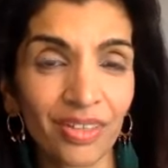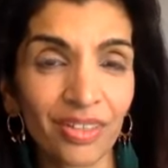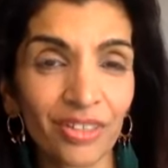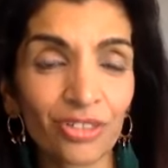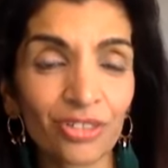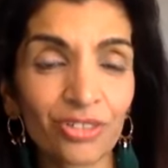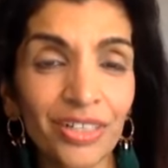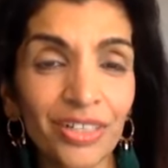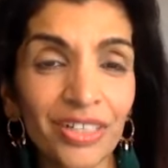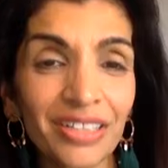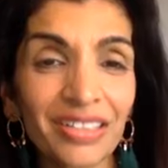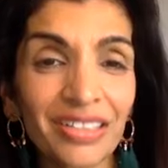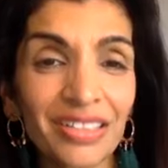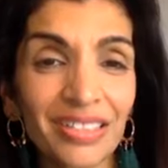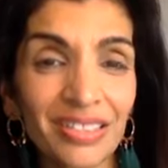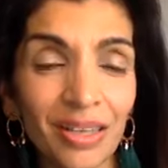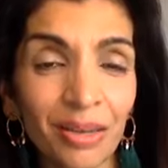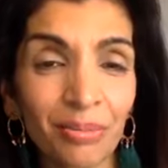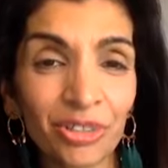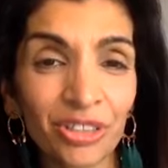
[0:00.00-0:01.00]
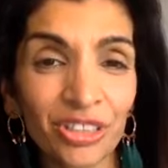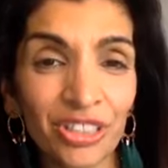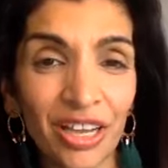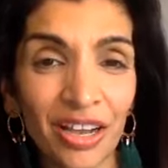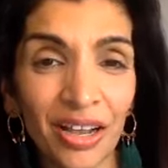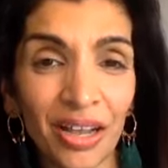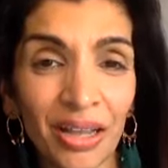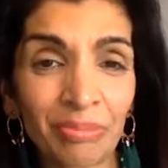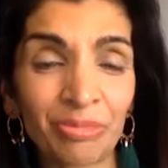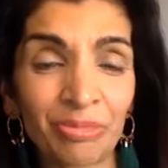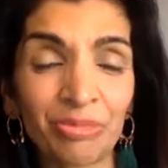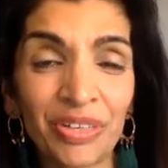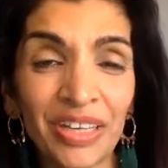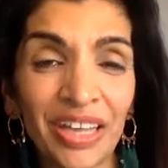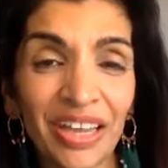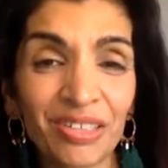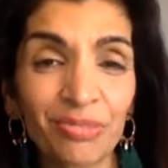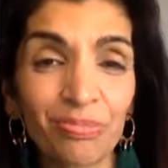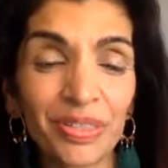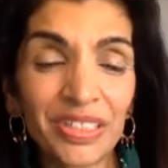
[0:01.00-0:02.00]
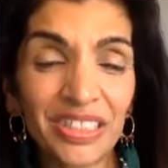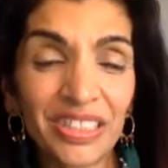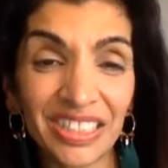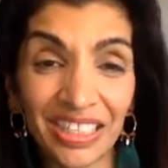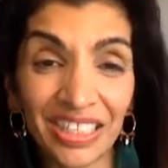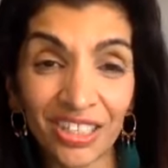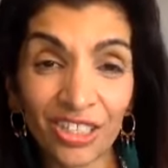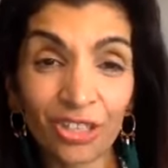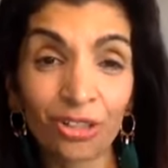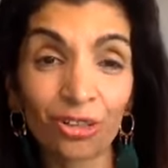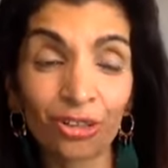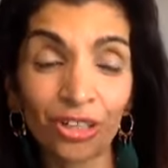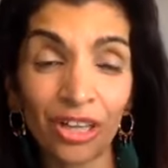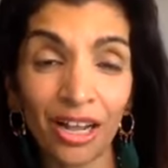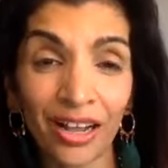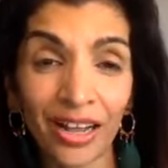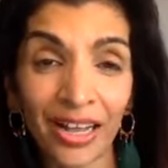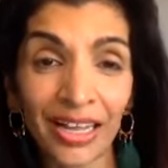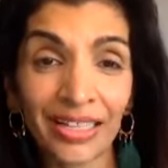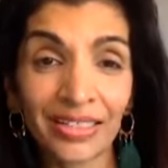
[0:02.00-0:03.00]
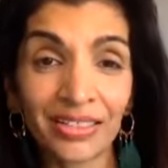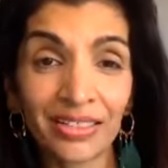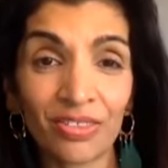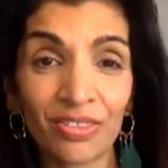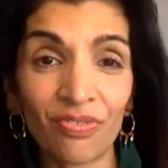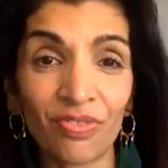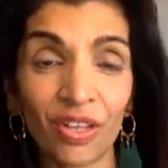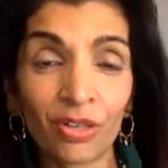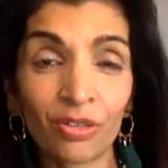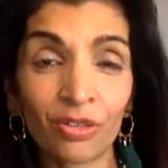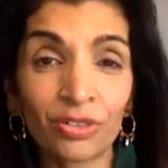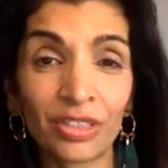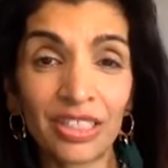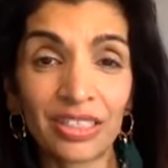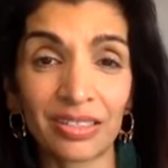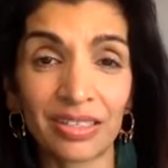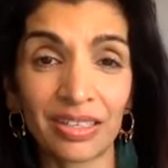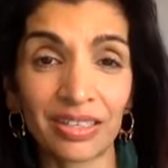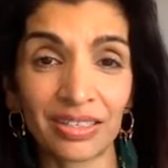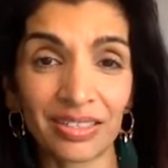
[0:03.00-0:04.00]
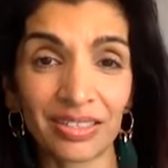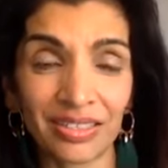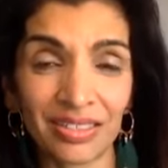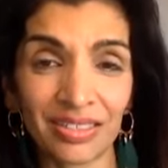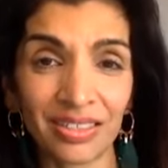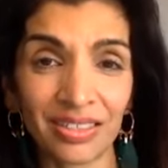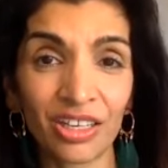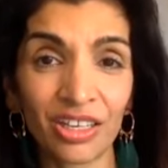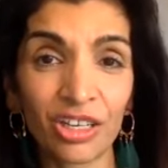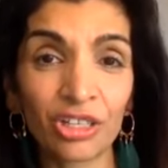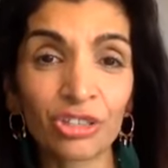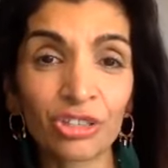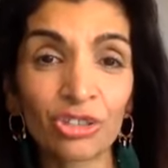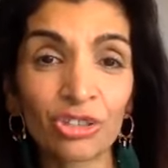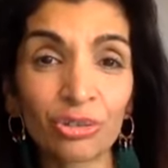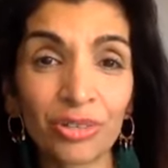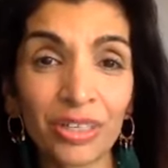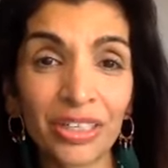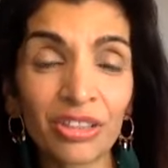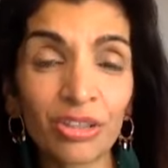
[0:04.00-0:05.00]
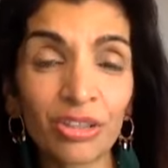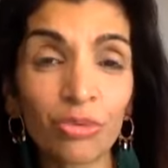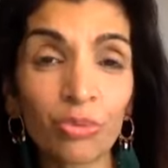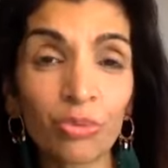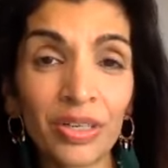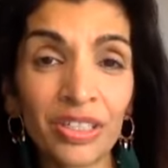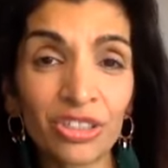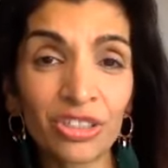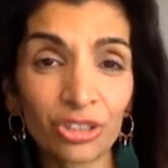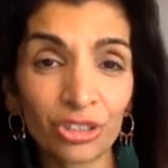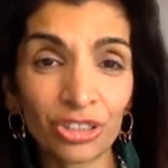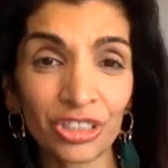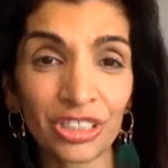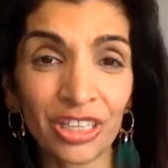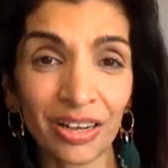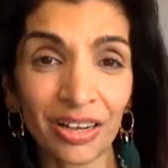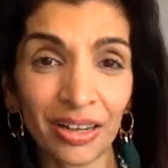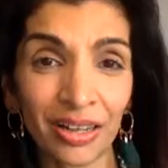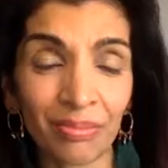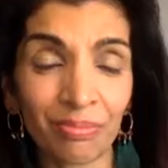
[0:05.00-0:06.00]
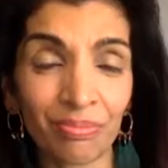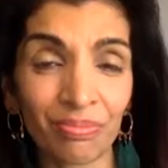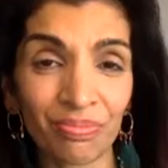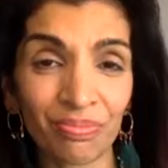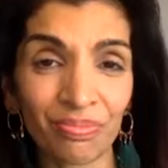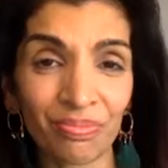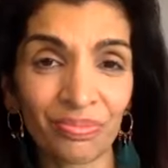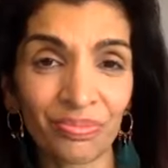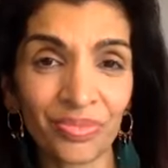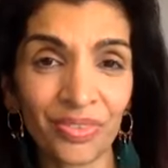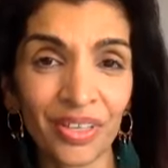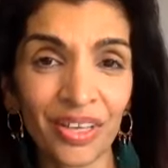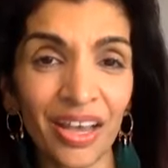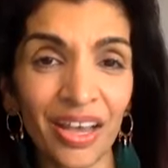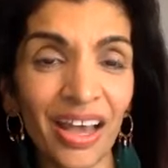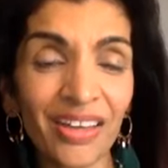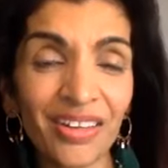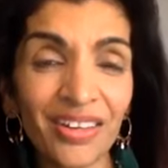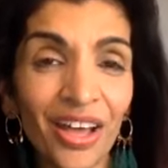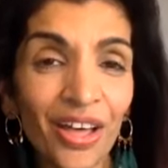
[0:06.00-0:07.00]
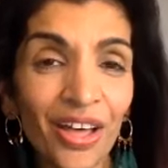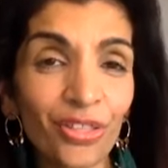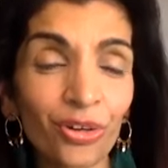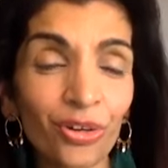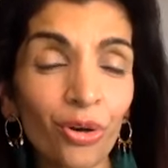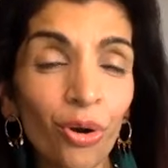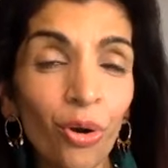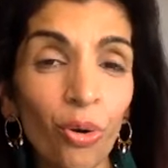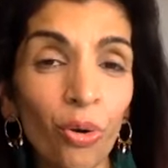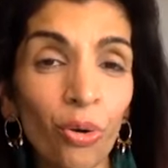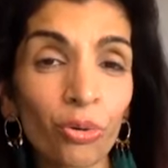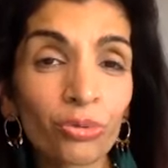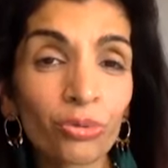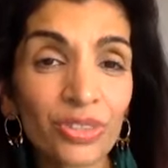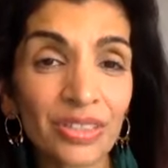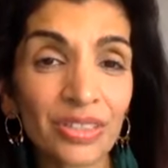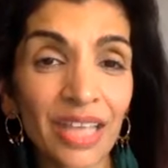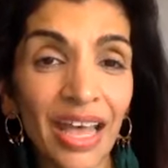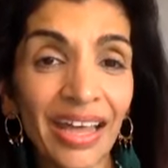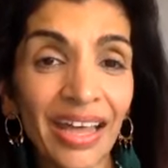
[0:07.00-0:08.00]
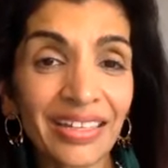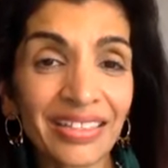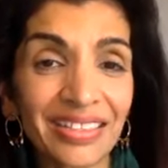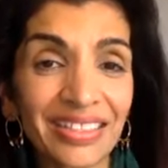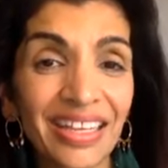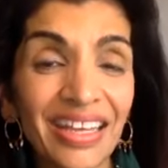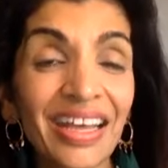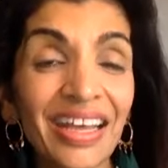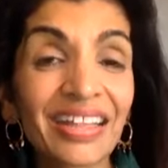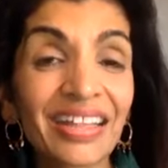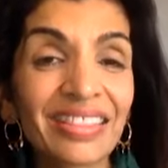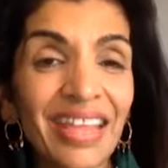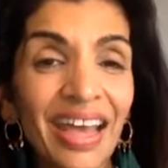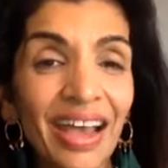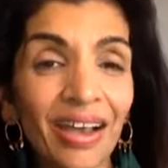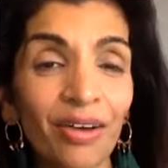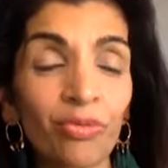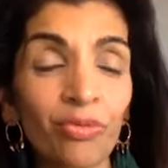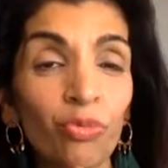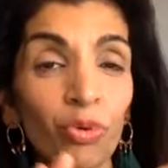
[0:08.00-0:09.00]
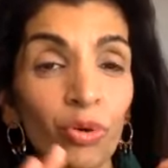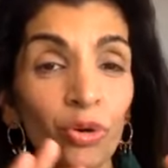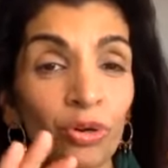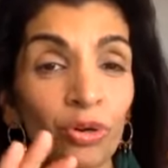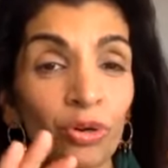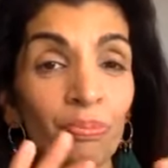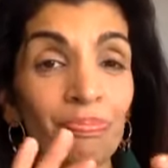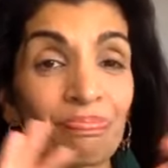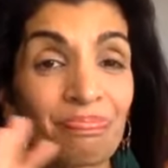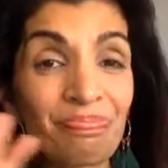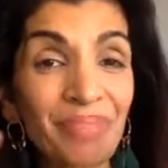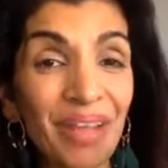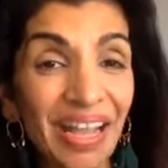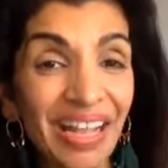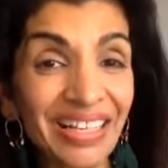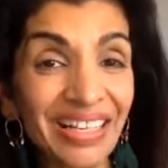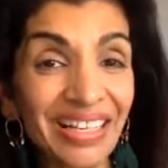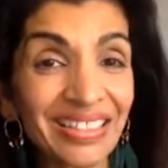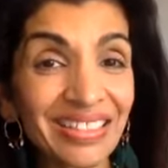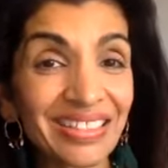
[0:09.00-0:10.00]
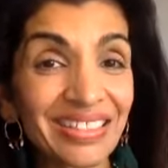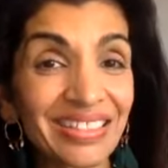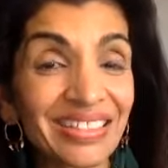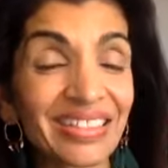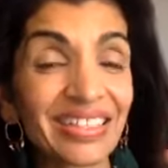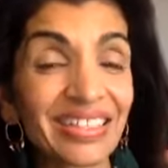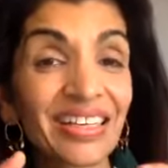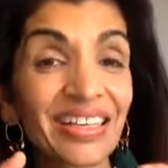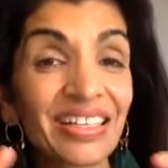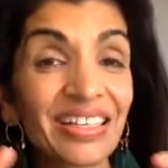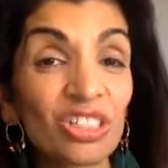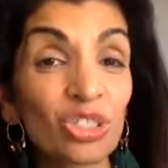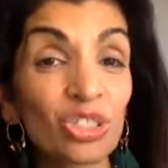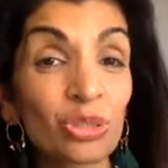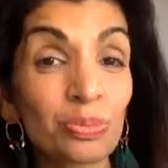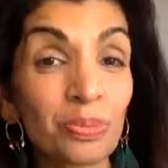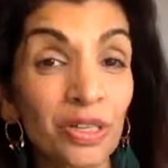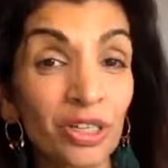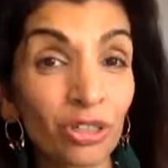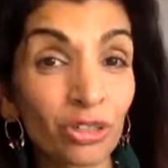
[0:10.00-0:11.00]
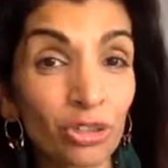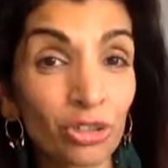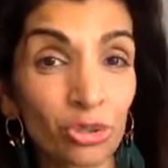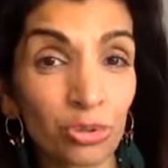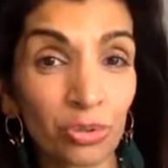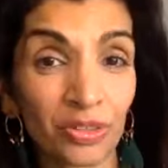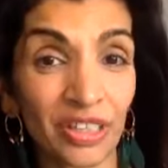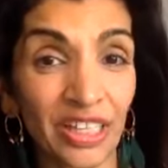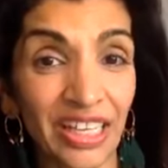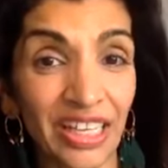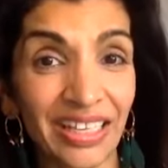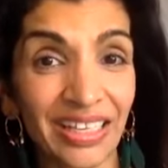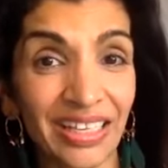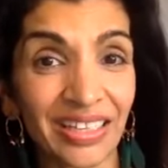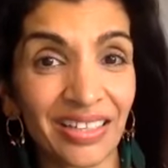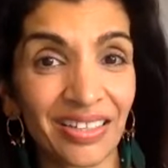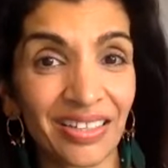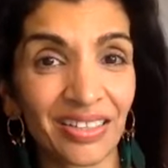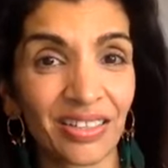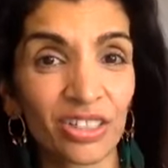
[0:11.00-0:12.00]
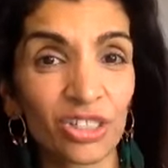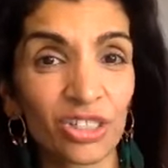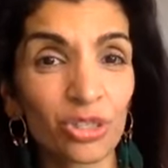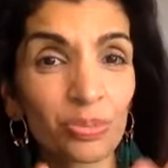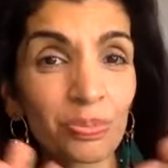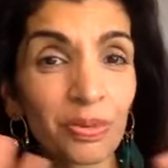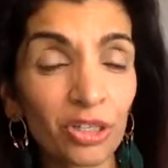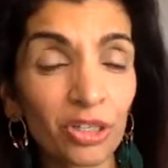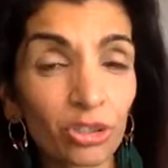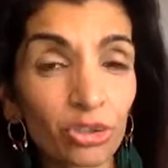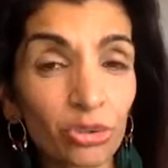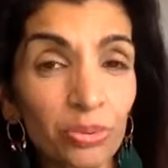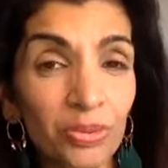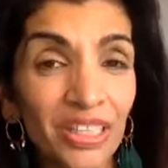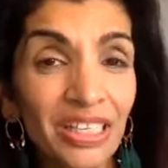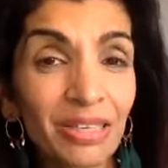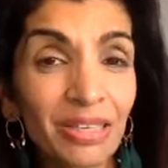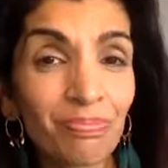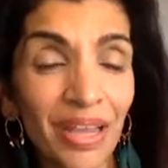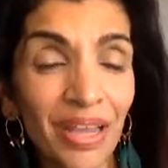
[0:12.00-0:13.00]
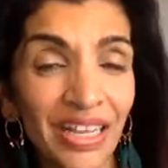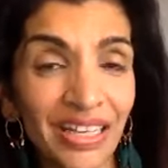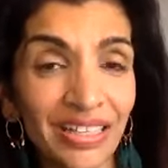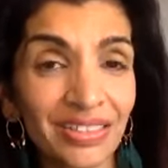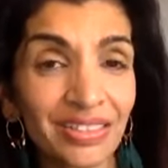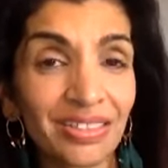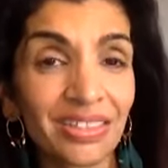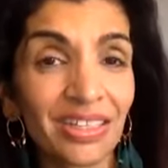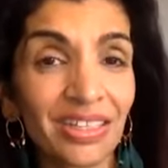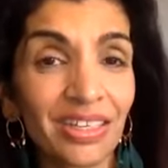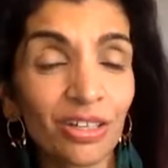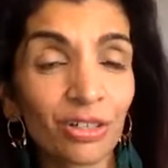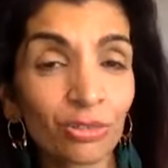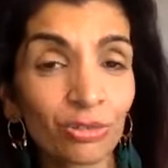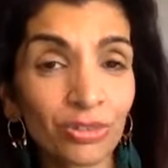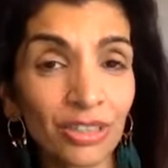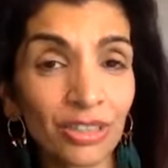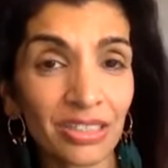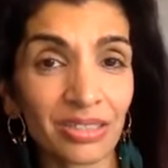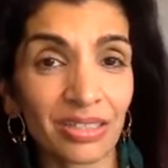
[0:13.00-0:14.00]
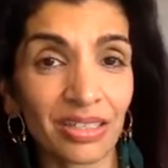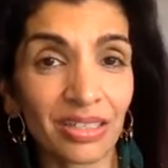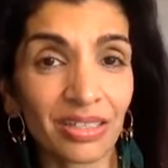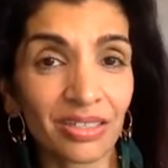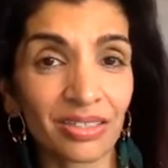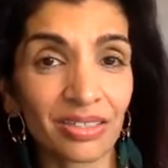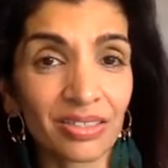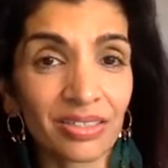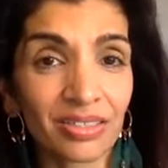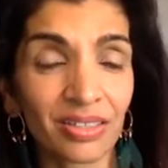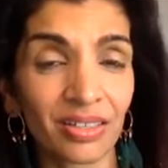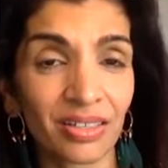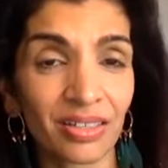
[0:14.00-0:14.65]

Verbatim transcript: During the summertime, we had particular kinds of illnesses. During the wintertime, another whole set that were based spiritually, spiritually based illnesses